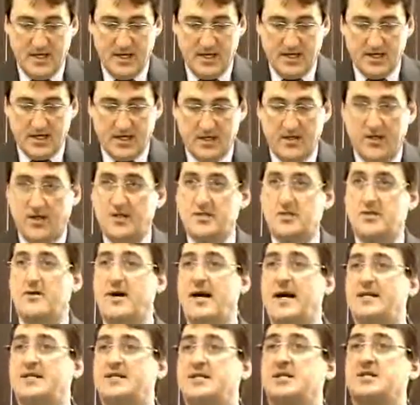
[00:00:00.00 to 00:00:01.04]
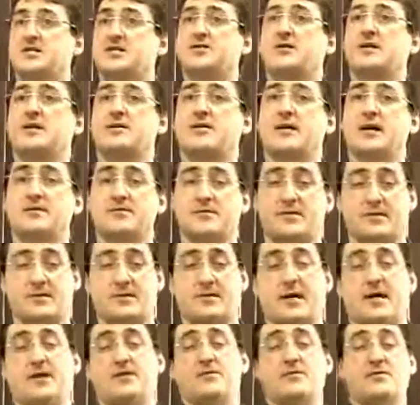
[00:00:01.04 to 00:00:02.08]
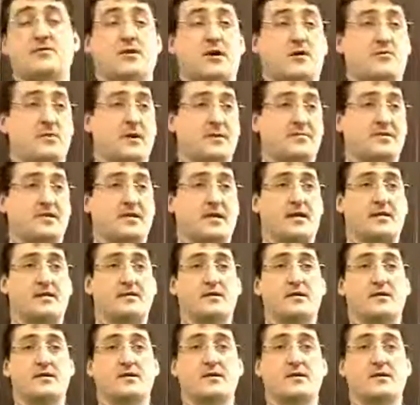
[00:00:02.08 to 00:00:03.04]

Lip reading: You can also access your account through our website.